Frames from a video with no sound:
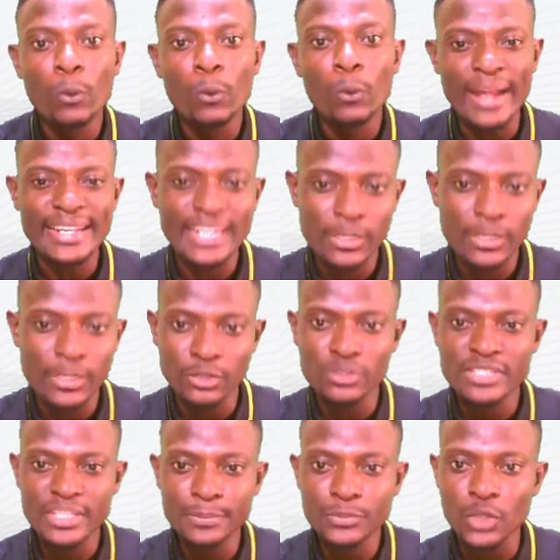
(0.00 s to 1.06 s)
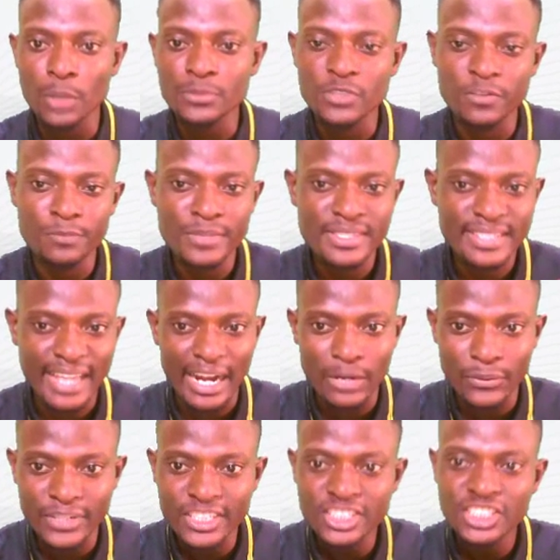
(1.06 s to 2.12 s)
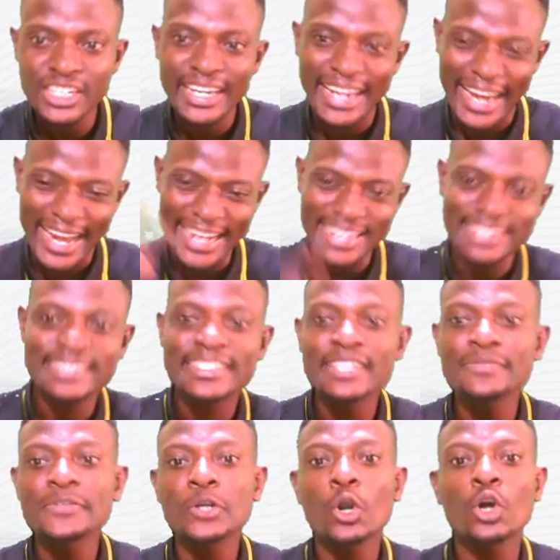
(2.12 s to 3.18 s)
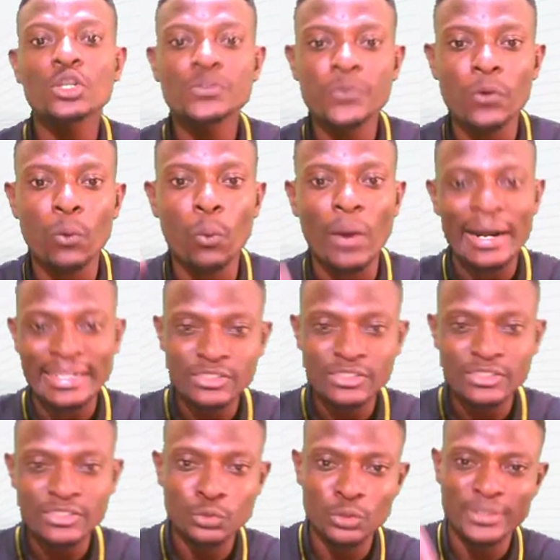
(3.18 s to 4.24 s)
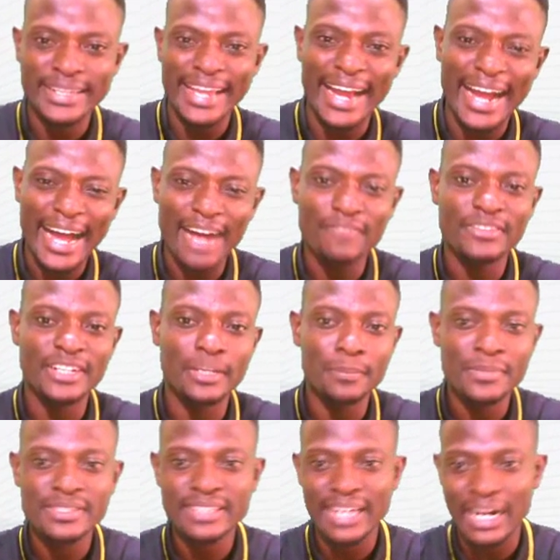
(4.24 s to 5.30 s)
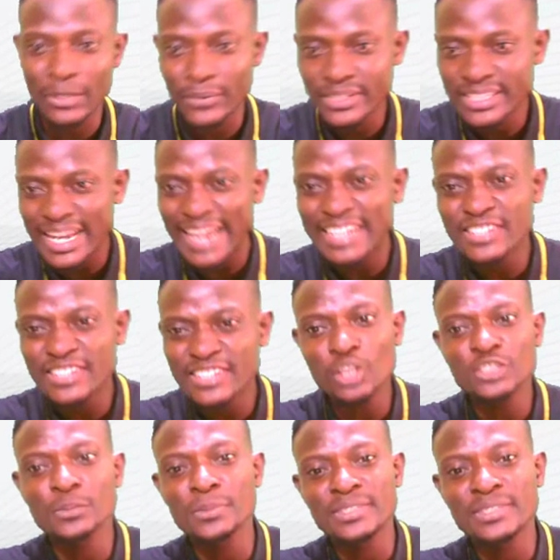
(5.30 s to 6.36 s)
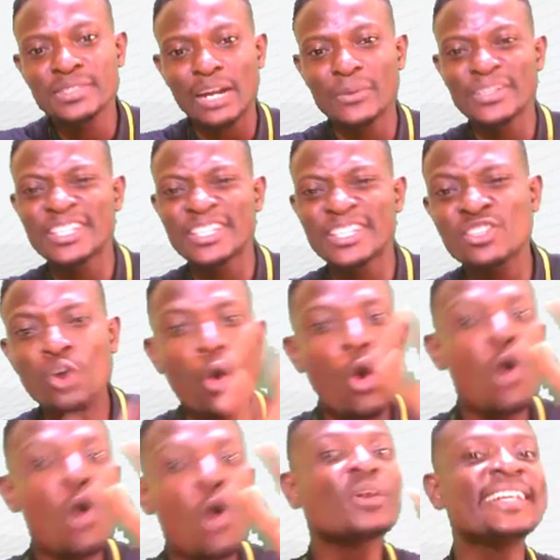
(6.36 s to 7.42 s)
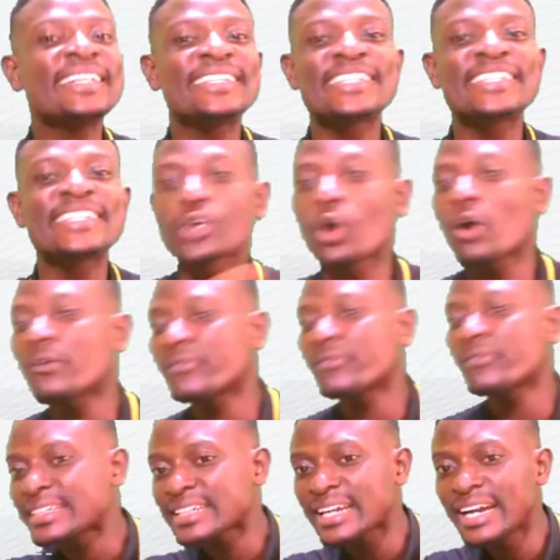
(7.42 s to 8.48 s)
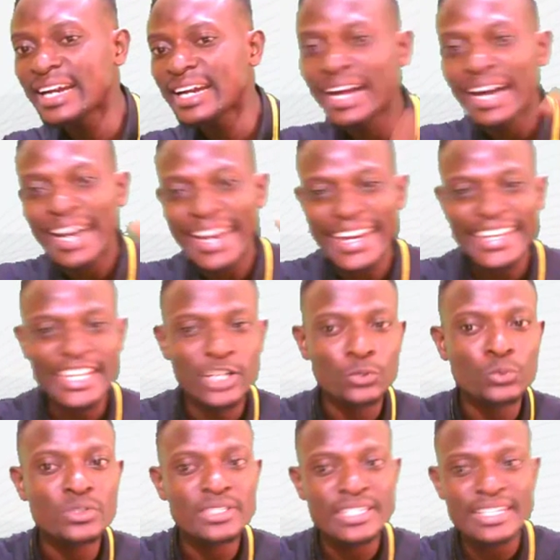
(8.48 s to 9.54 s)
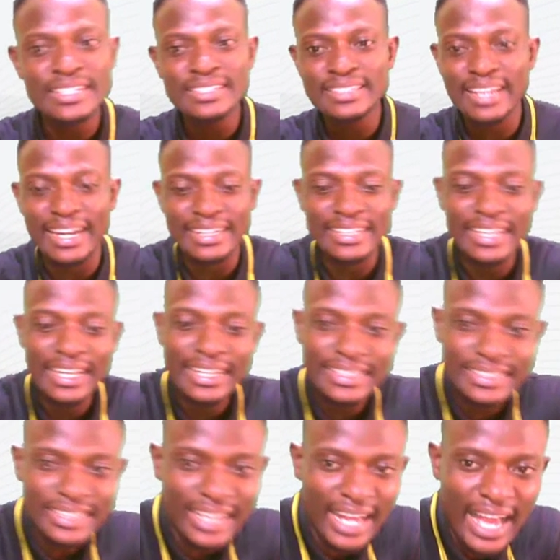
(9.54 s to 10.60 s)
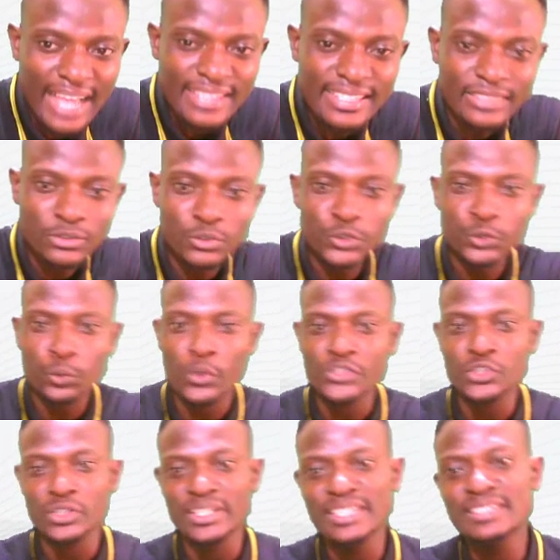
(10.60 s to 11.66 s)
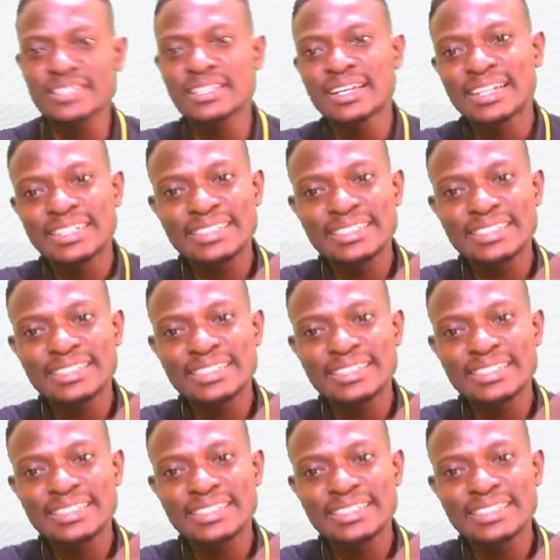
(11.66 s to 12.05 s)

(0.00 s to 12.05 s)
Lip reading: When there are no symptoms of miscarriage, it is difficult for one to know they are having a miscarriage, and such miscarriage is only discovered in a routine scan. The answer to this question is